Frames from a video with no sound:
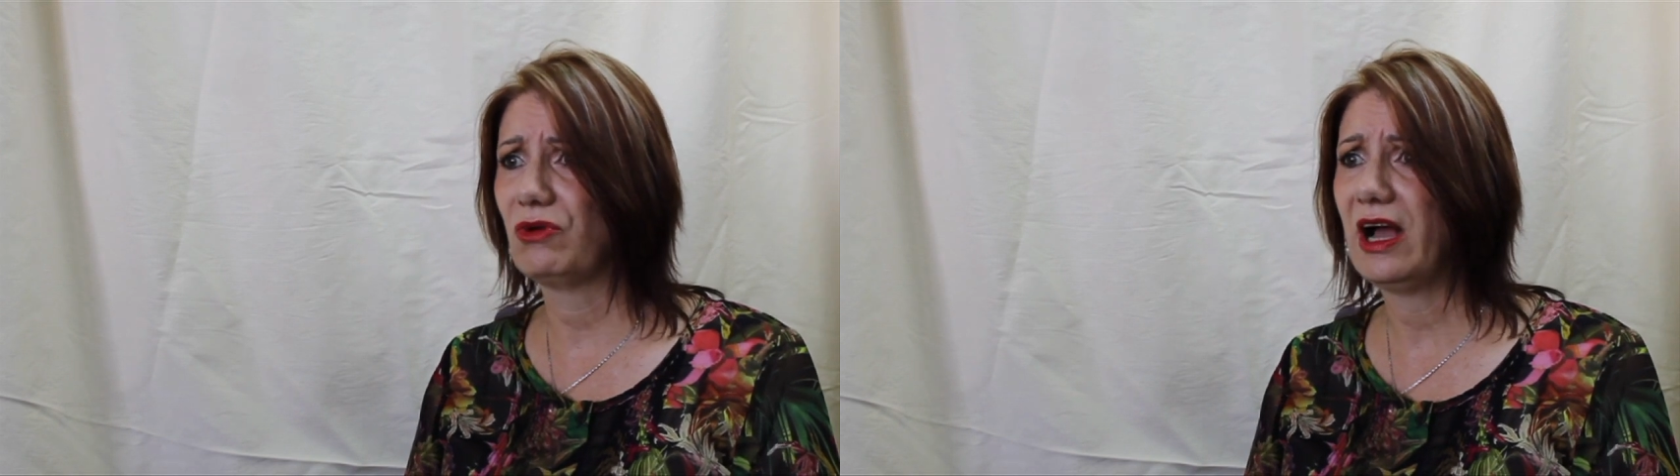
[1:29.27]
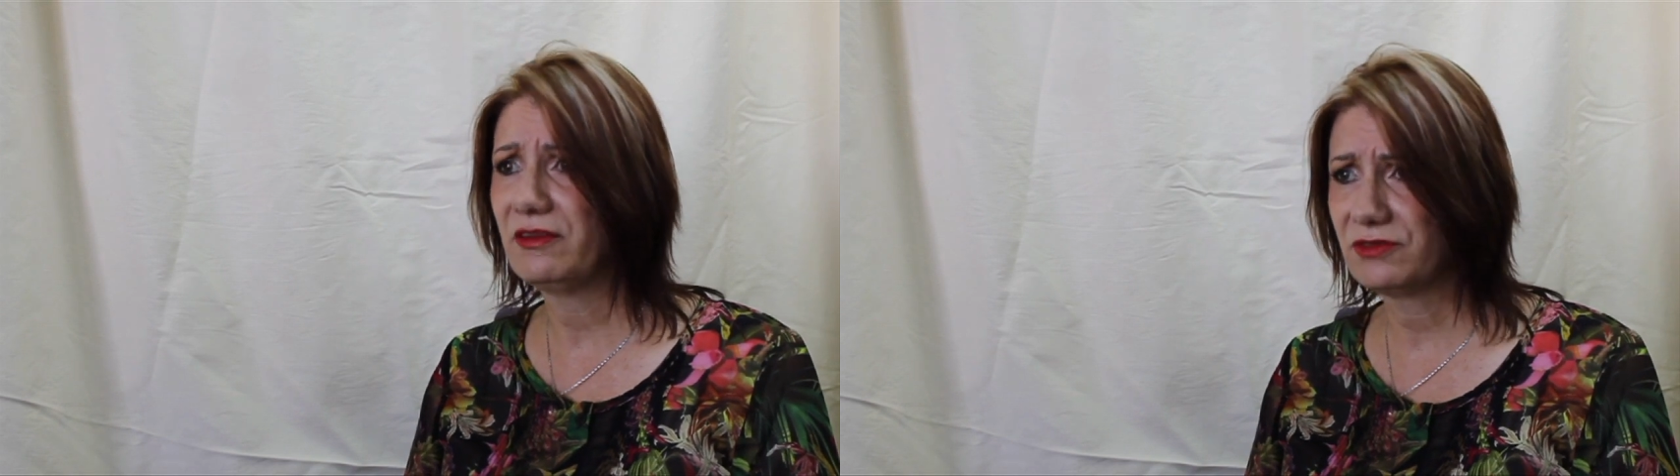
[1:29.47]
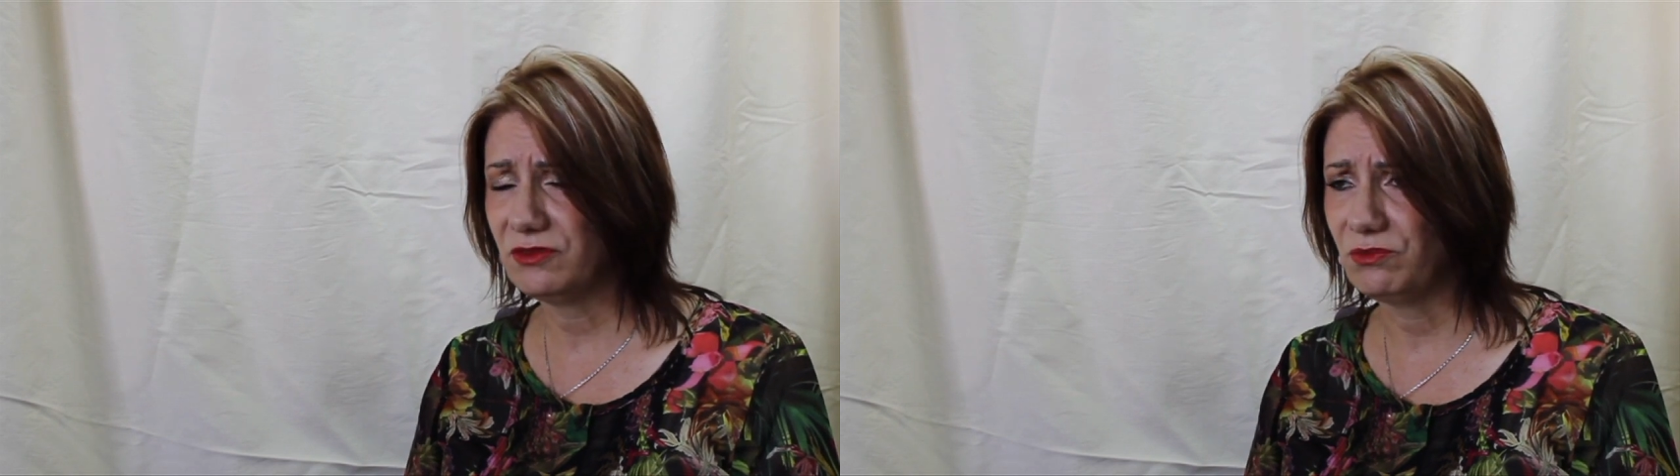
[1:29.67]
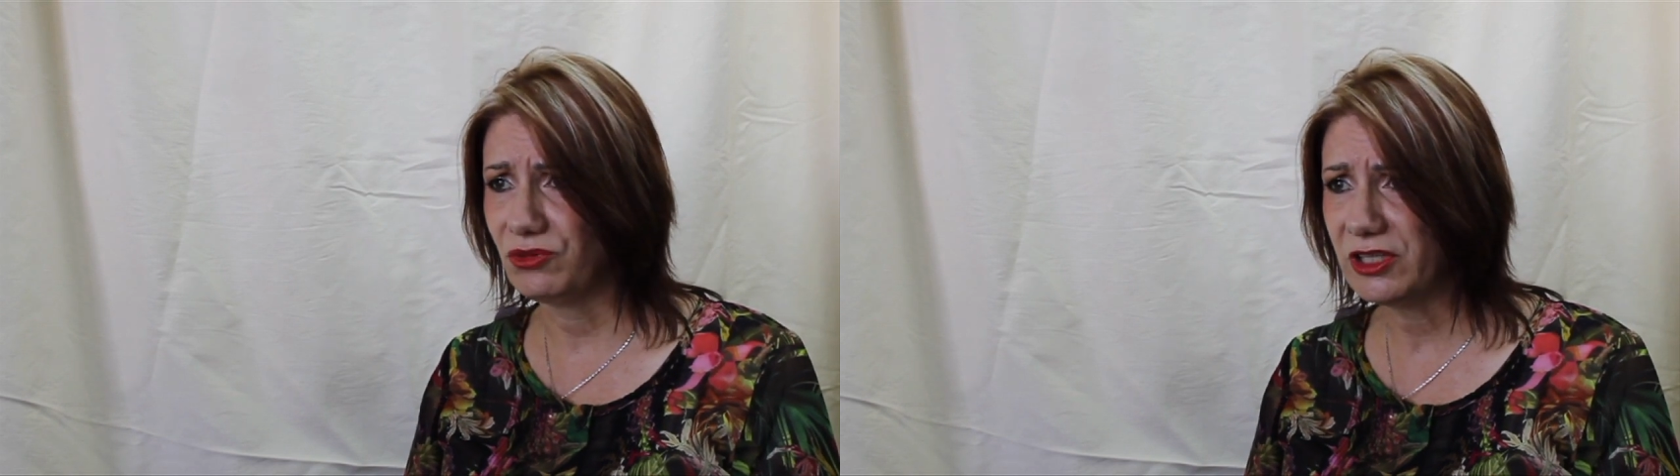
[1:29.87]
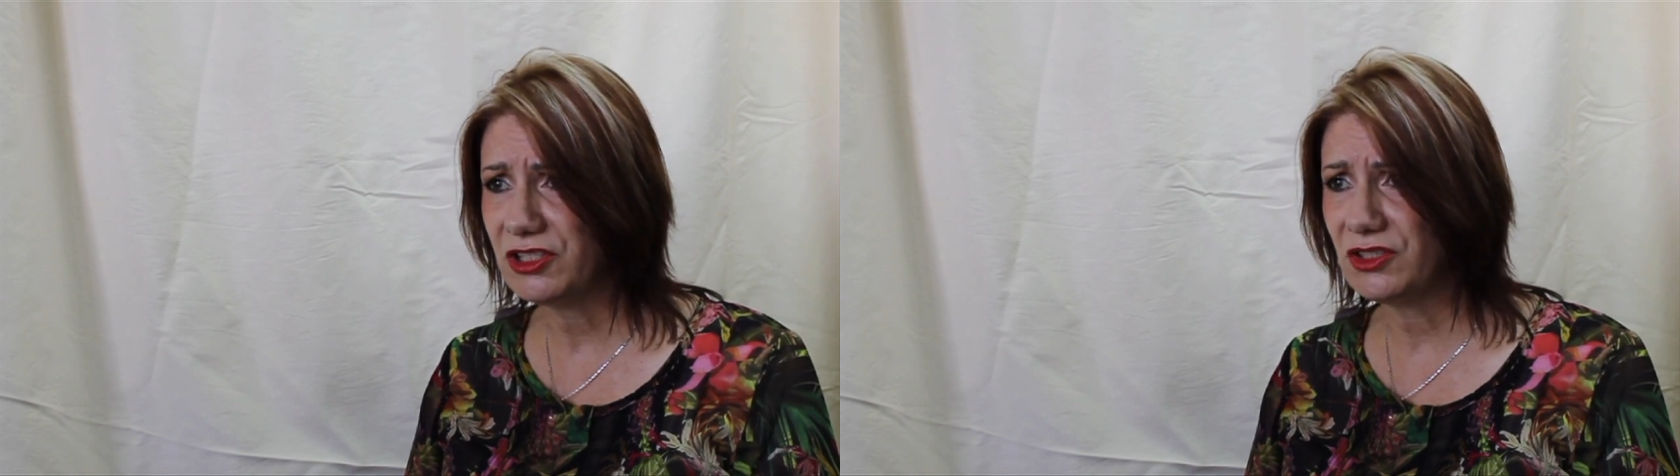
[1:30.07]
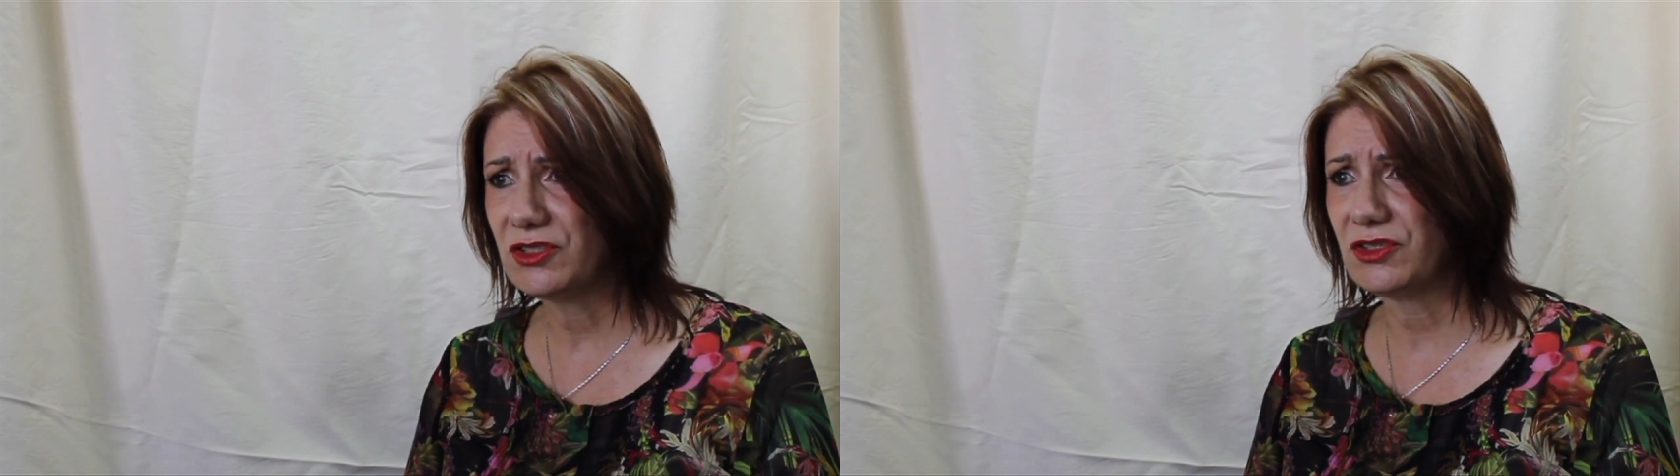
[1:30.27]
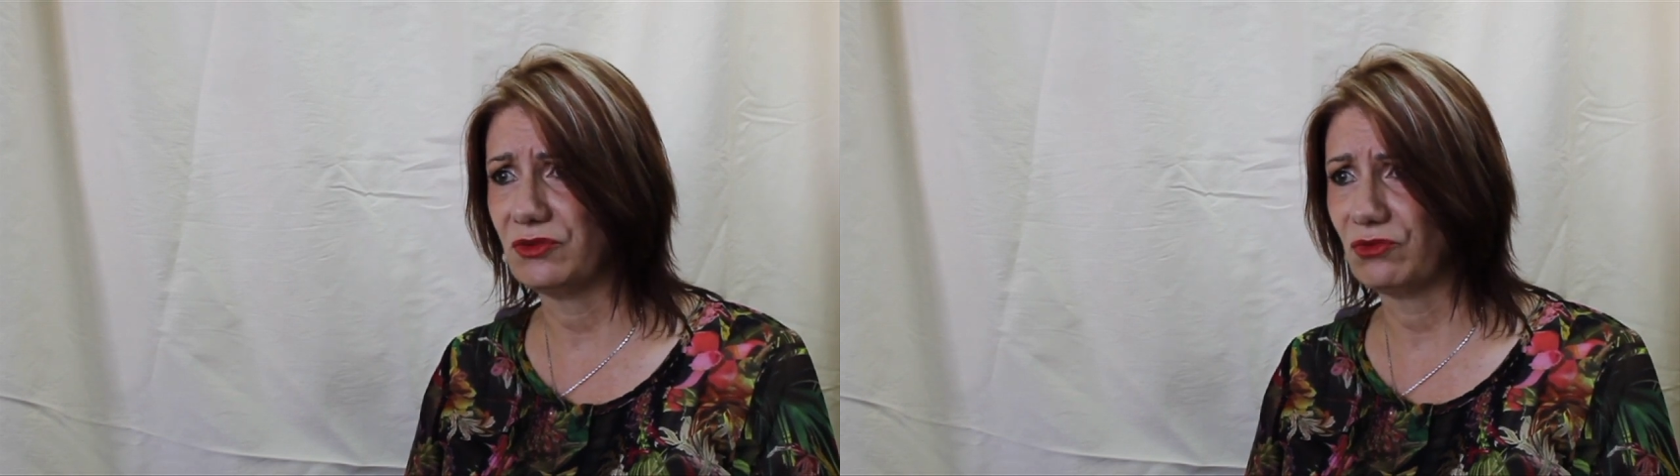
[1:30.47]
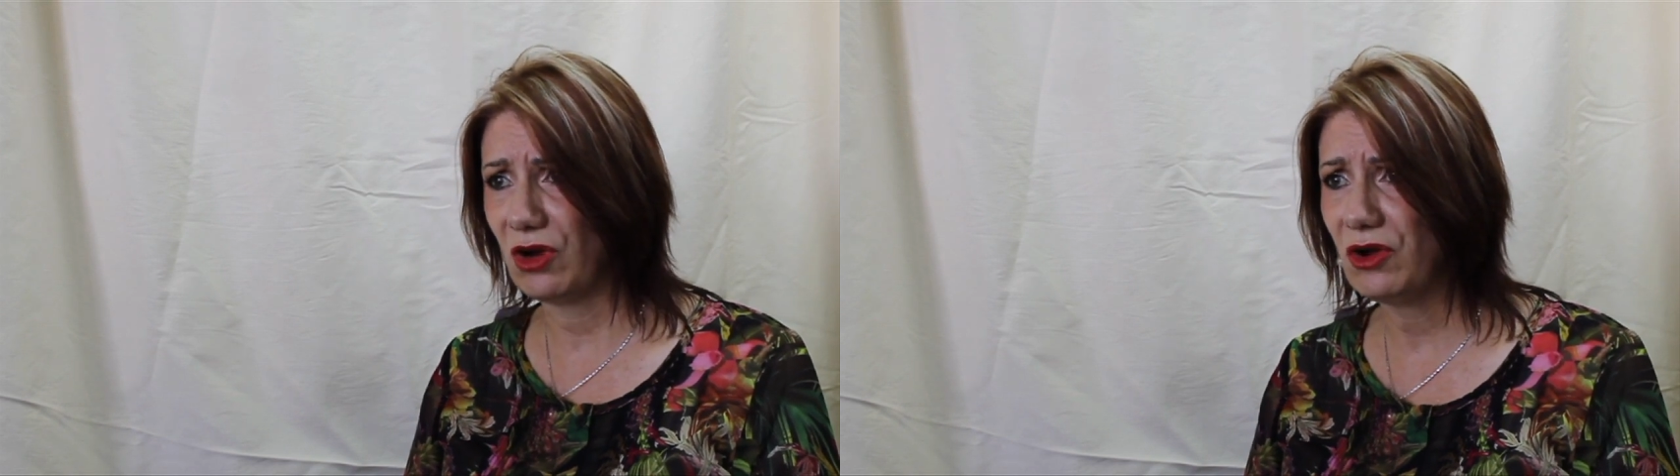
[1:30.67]
raft of bridges
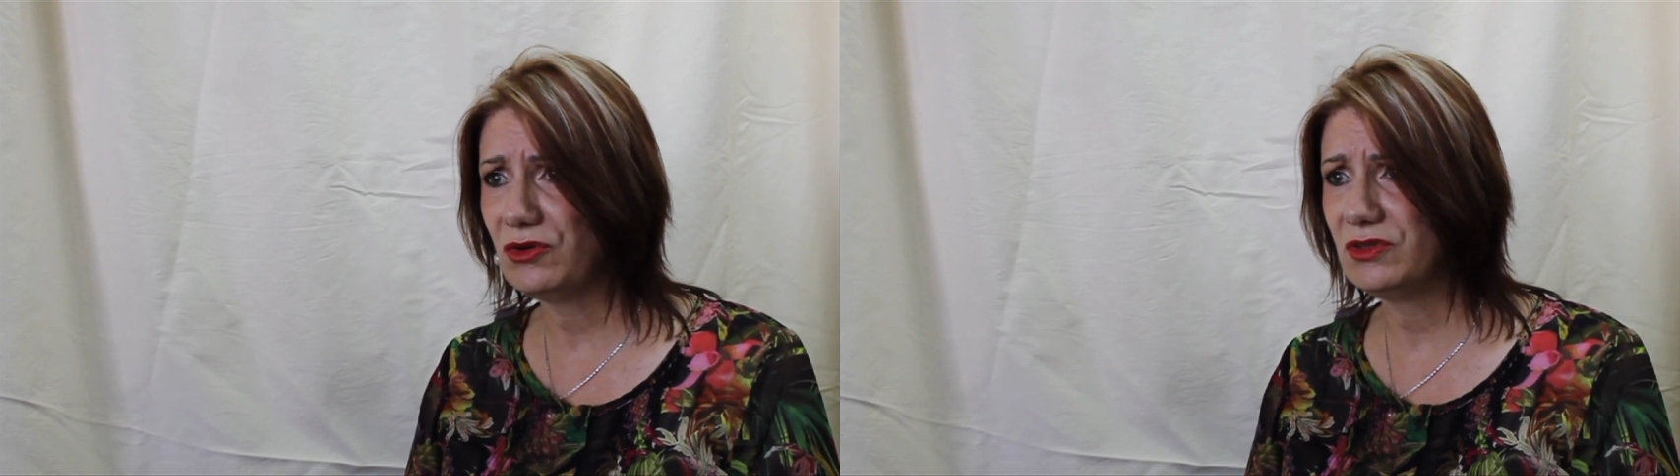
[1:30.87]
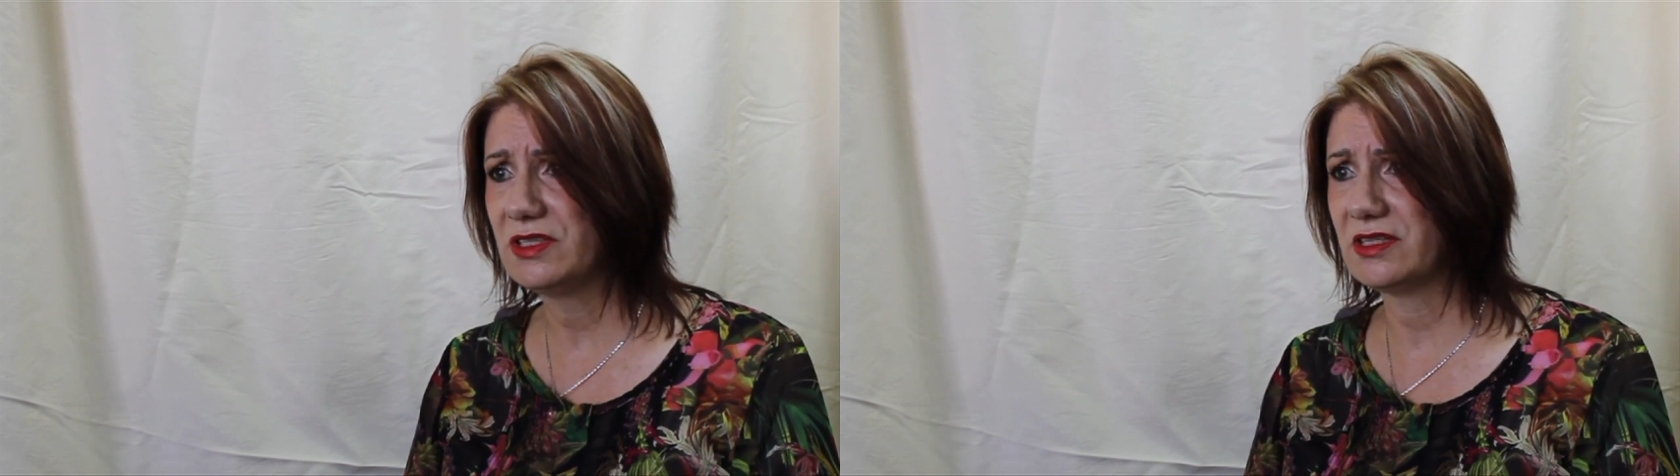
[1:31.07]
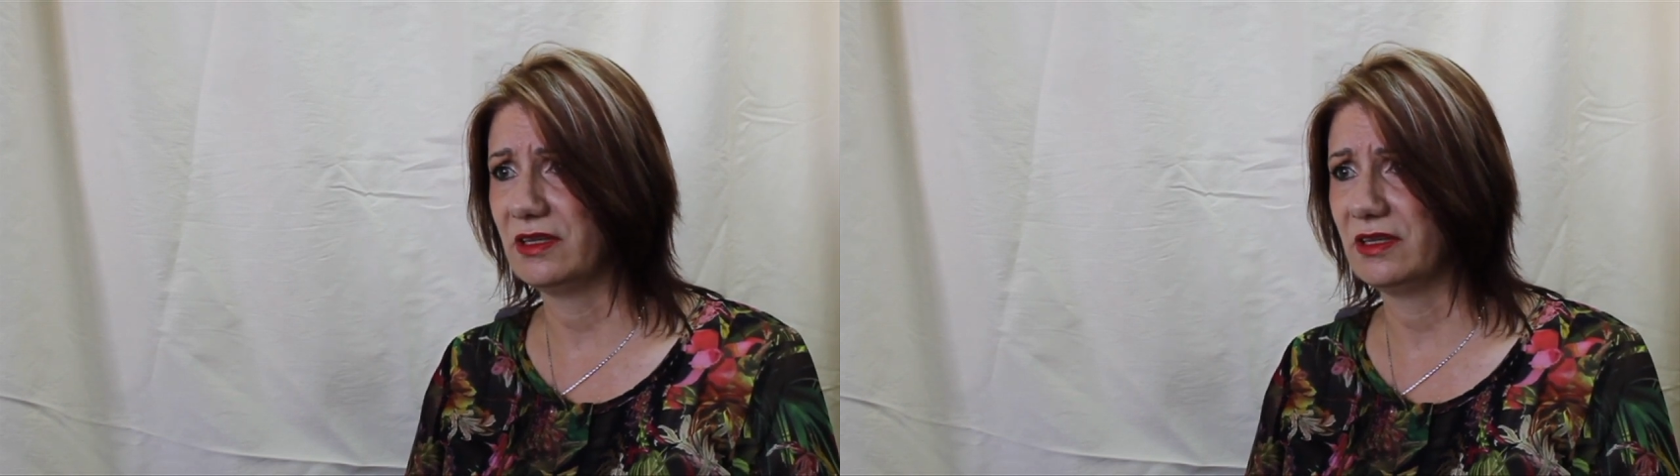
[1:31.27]
and roads